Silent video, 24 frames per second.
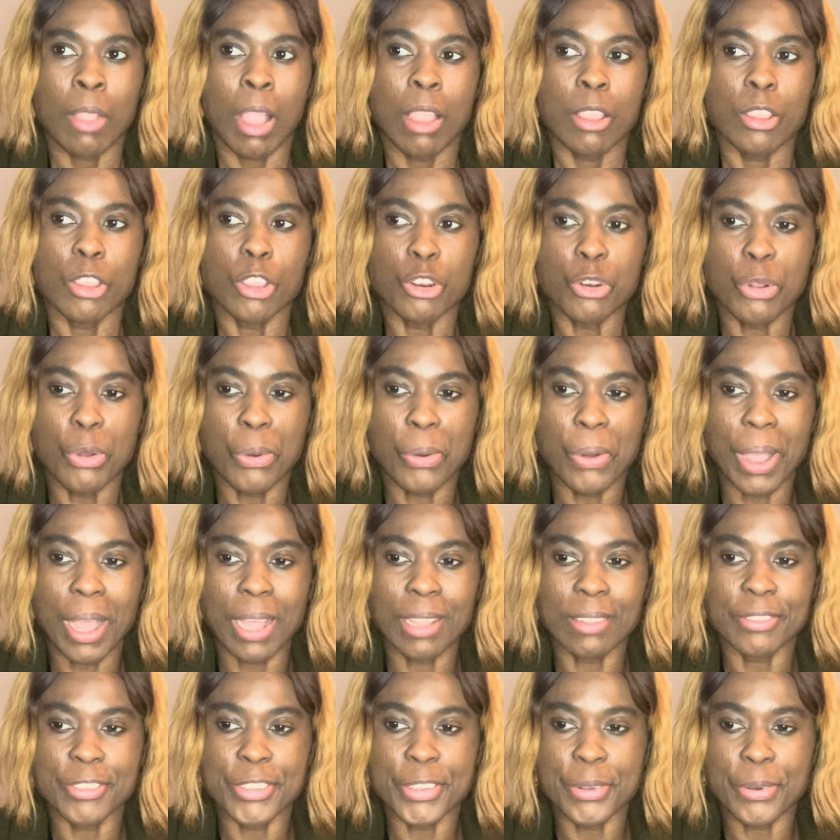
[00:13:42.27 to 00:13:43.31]
you know,
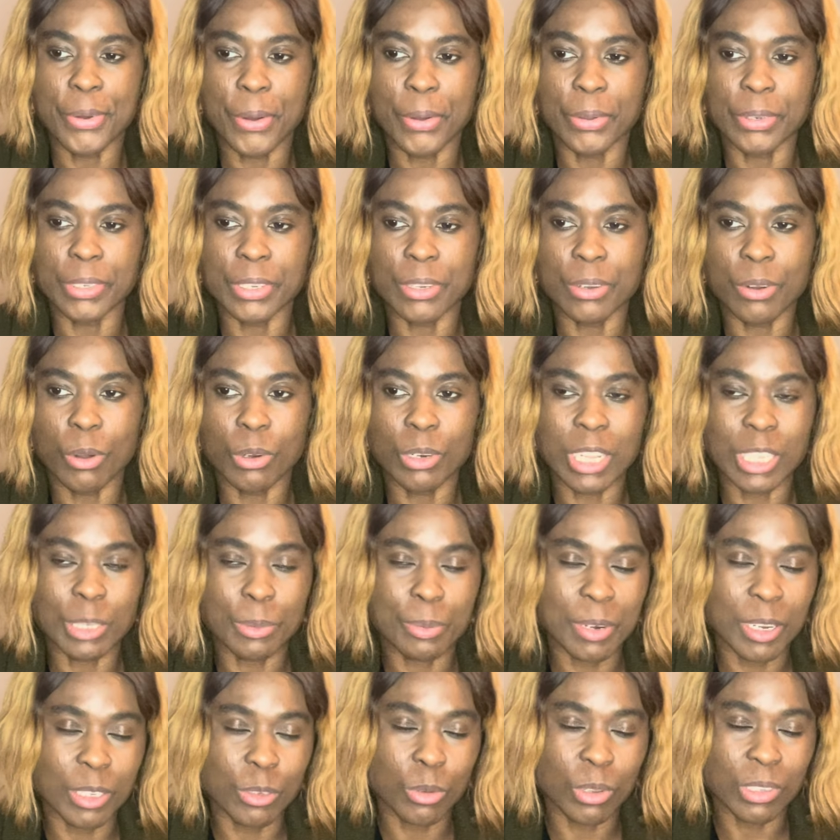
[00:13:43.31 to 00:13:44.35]
and the old
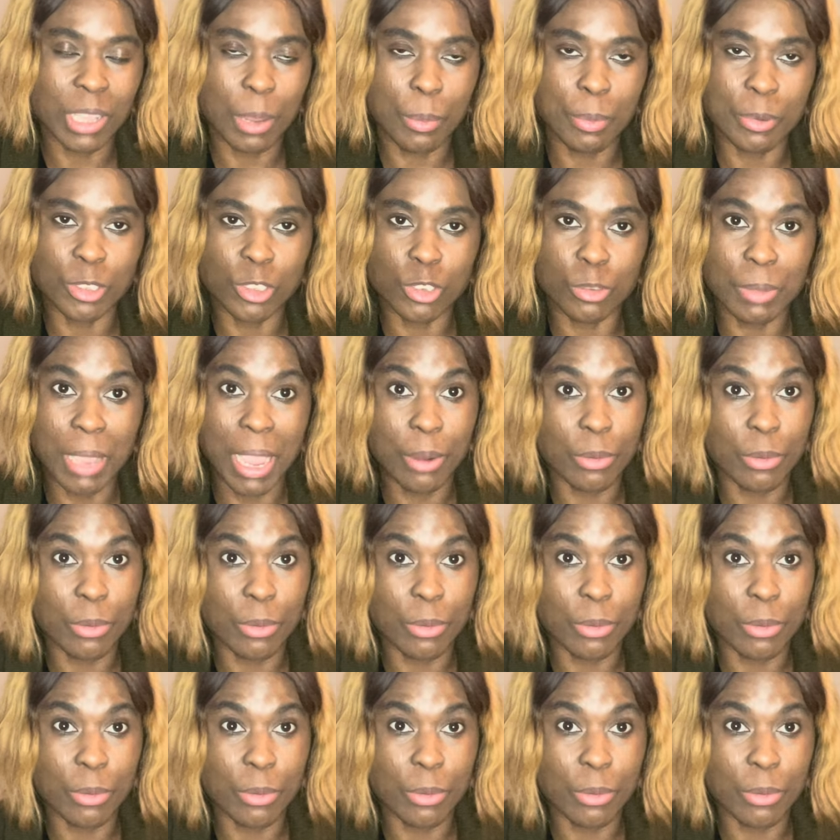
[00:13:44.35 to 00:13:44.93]
experience, what happened to me,